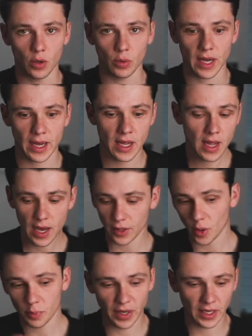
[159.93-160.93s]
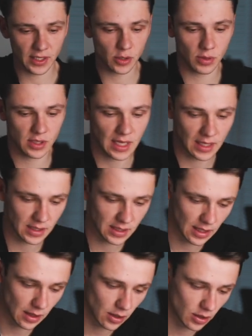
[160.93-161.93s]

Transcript: okay, and not bringing it to a standstill.